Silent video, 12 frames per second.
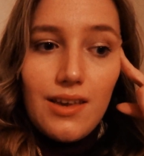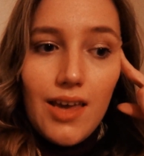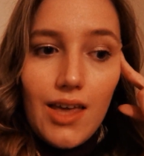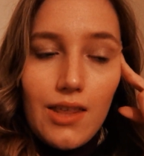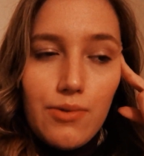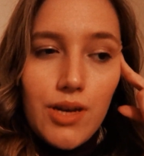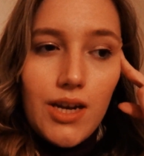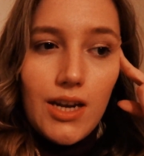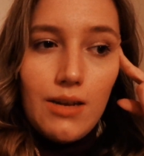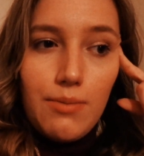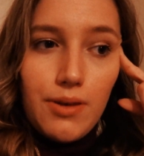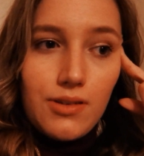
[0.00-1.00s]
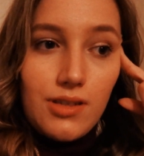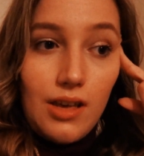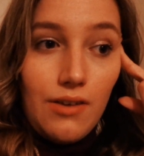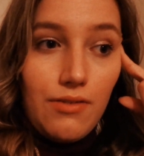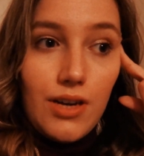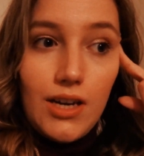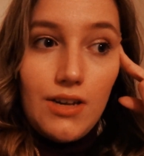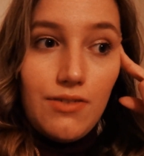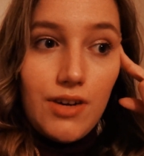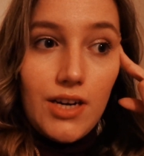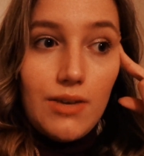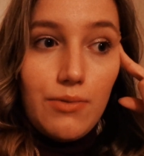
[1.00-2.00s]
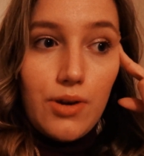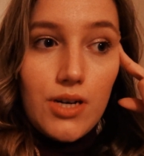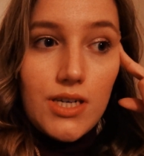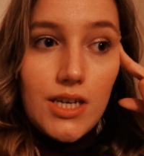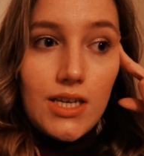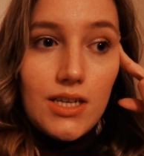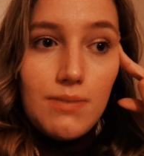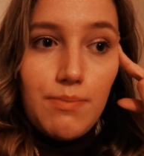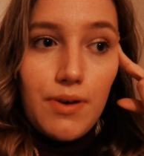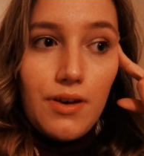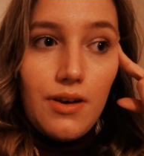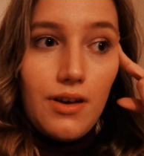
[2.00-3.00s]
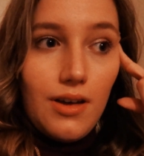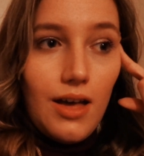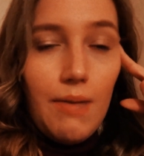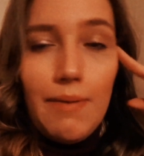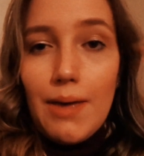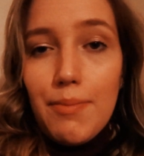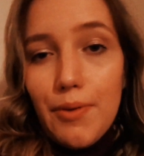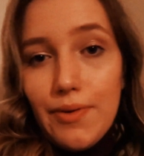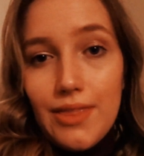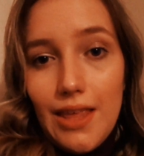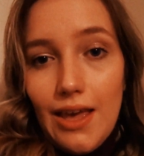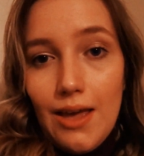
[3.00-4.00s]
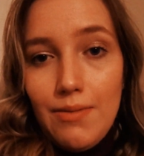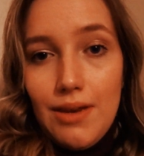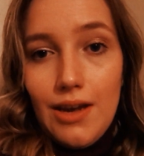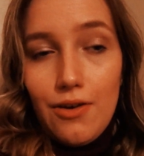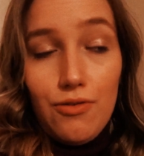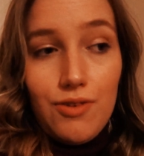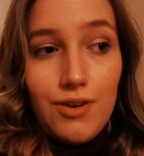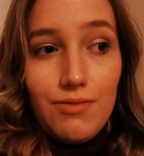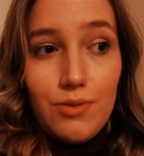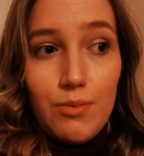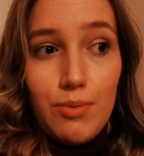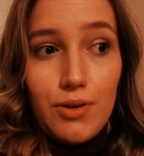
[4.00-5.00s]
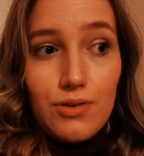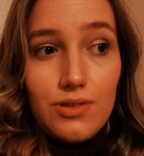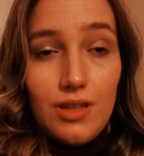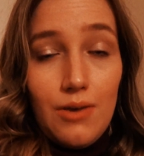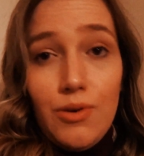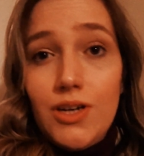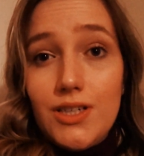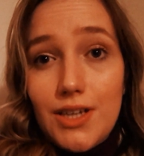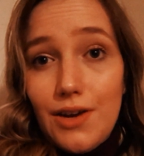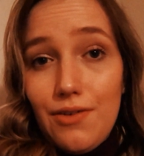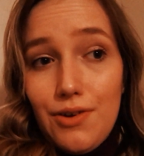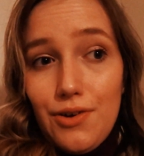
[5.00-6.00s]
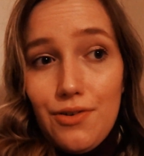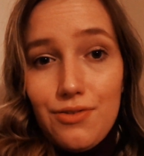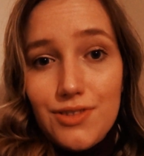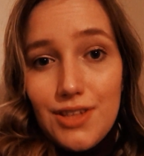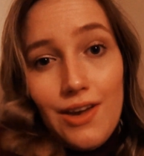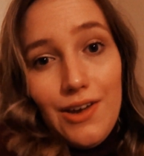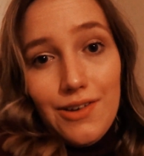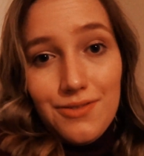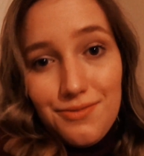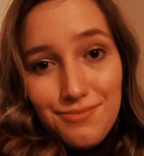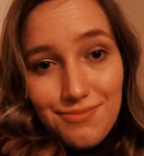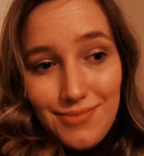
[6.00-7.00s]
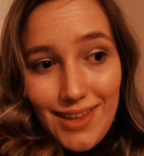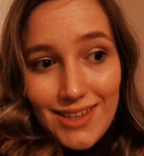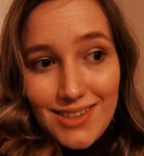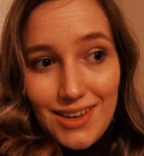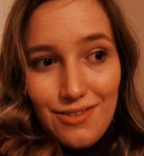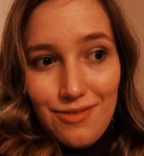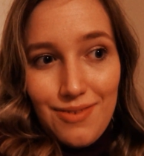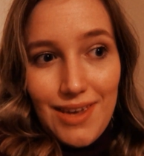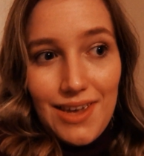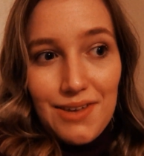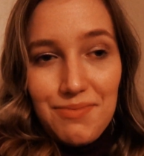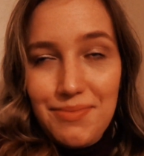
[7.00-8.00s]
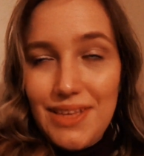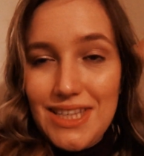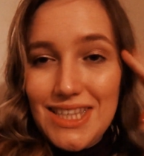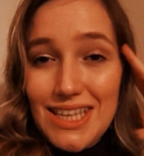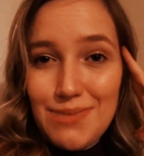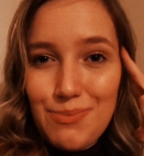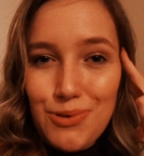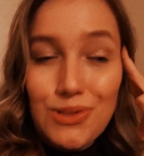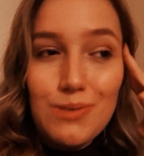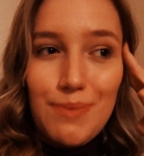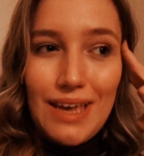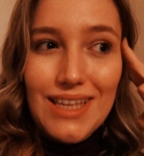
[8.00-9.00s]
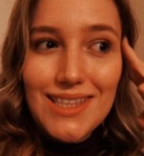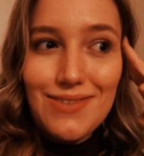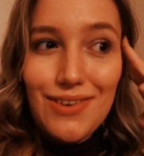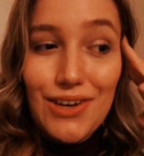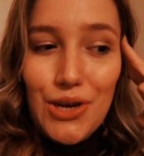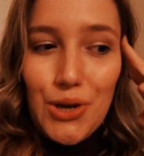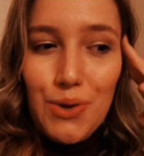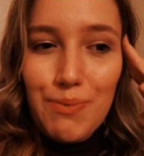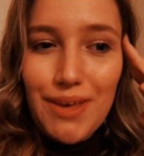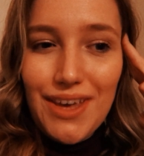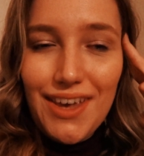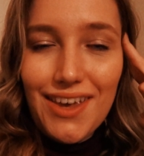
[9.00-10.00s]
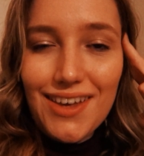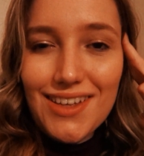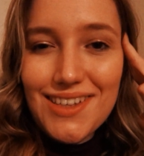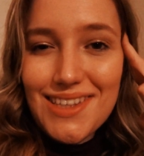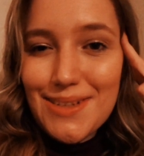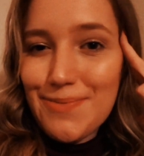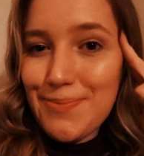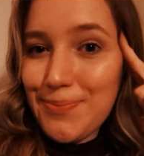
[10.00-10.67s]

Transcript: yeah, there weren't any books that I really wanted, but I'm happy with that. I mean, I got rid of the books that I wanted to get rid of, so that's good for me. It means there's more space for new books,